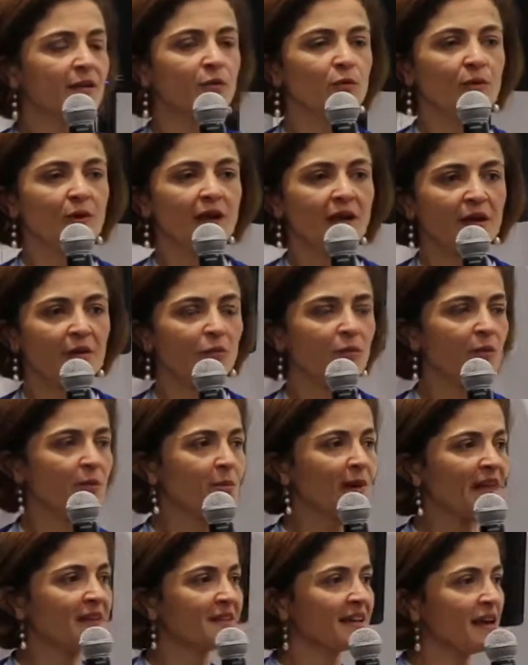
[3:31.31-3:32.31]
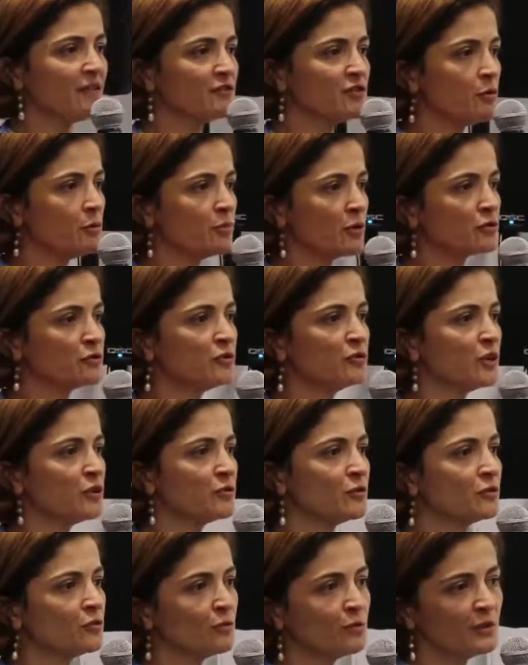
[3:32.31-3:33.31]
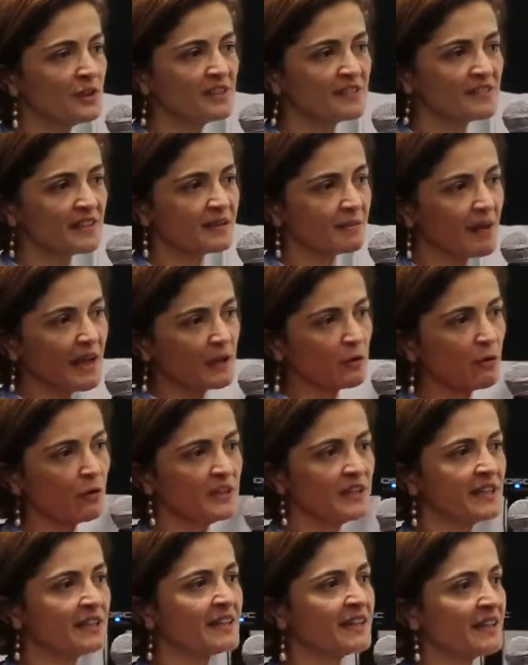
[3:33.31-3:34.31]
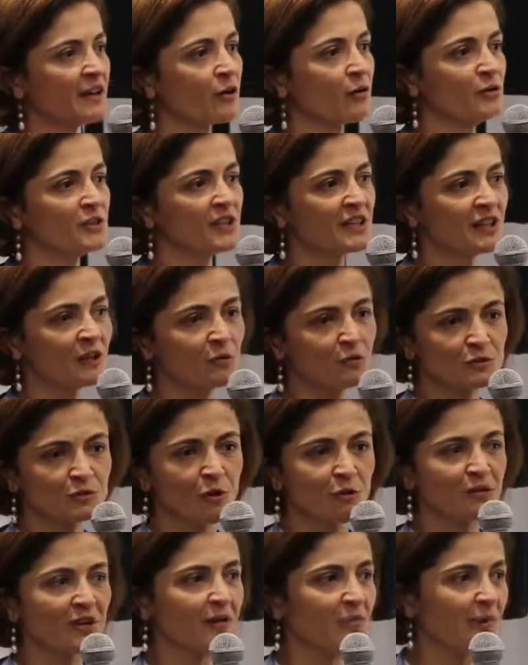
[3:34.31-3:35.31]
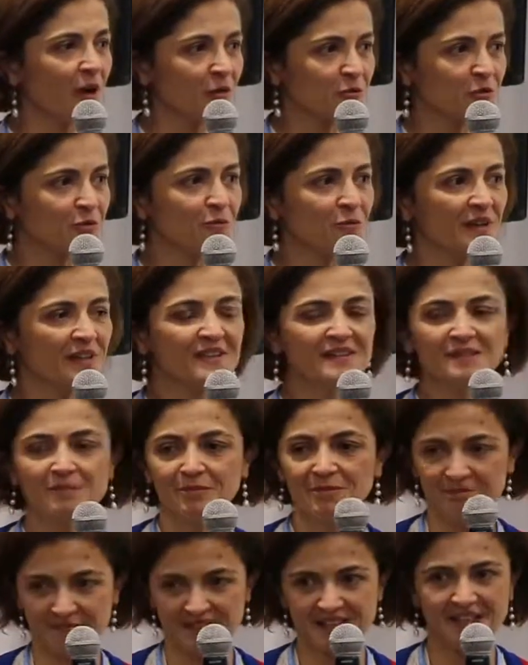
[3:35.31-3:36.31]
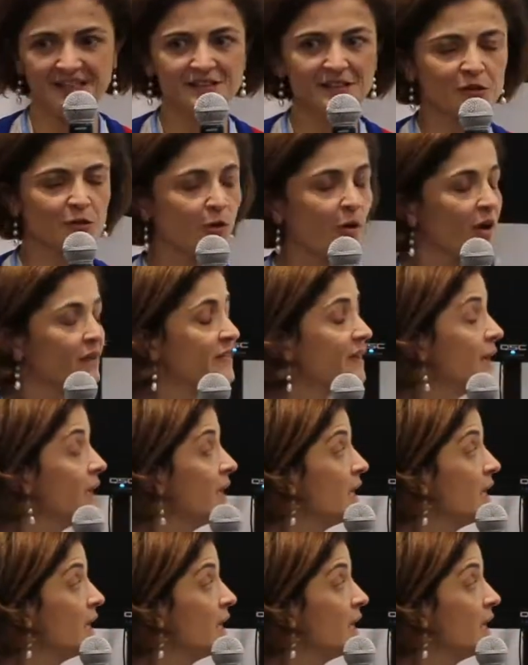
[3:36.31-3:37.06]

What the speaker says: We might have the opportunity to listen my colleague Rodrigo talk about the wind later on.